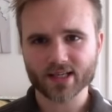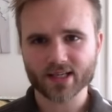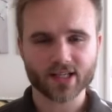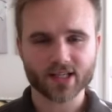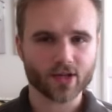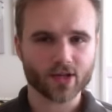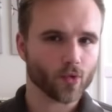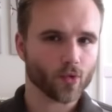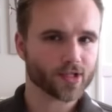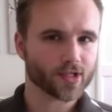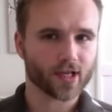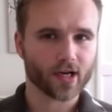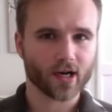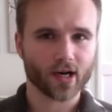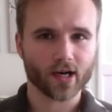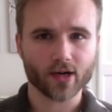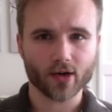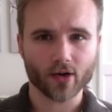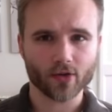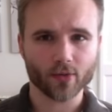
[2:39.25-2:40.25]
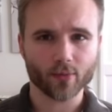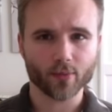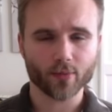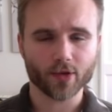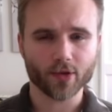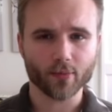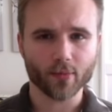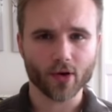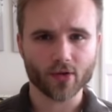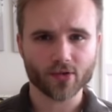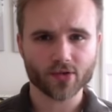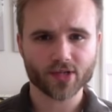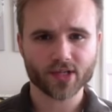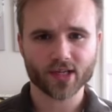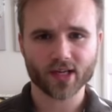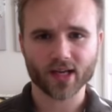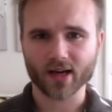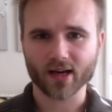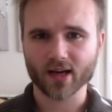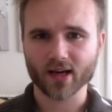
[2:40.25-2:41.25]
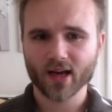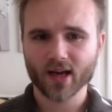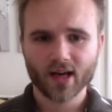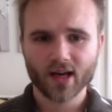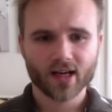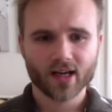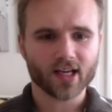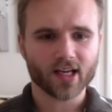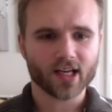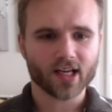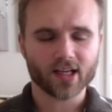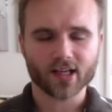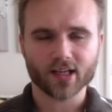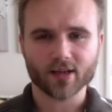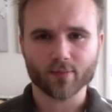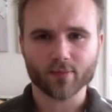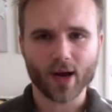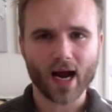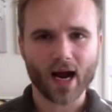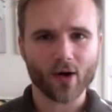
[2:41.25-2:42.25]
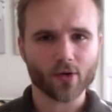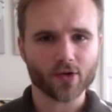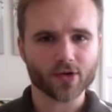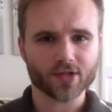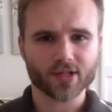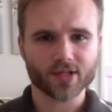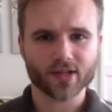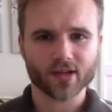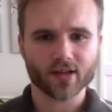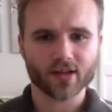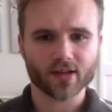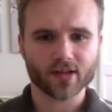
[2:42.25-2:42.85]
It's the ones that I know the most, and it powers